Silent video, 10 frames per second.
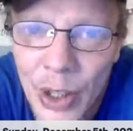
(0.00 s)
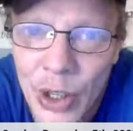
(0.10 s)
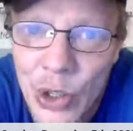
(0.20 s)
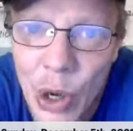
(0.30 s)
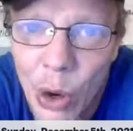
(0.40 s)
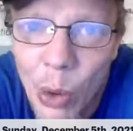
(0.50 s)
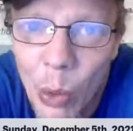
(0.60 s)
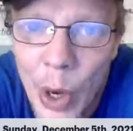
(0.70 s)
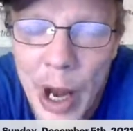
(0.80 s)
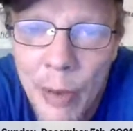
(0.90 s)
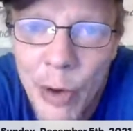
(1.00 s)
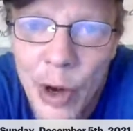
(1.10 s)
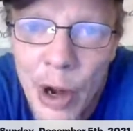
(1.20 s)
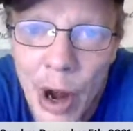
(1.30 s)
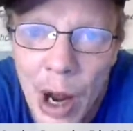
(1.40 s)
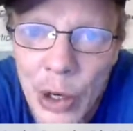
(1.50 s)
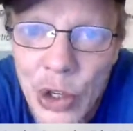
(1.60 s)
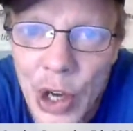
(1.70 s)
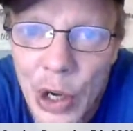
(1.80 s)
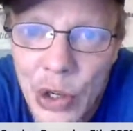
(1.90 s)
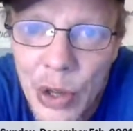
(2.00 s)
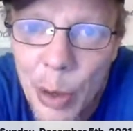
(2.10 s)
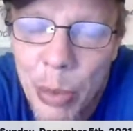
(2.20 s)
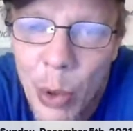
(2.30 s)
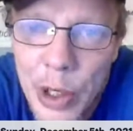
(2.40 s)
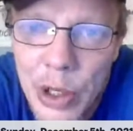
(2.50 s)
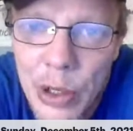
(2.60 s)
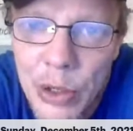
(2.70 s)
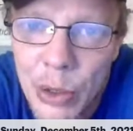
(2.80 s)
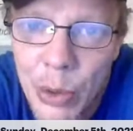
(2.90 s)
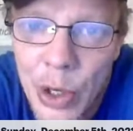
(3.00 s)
So whatever nonsense they're pointing to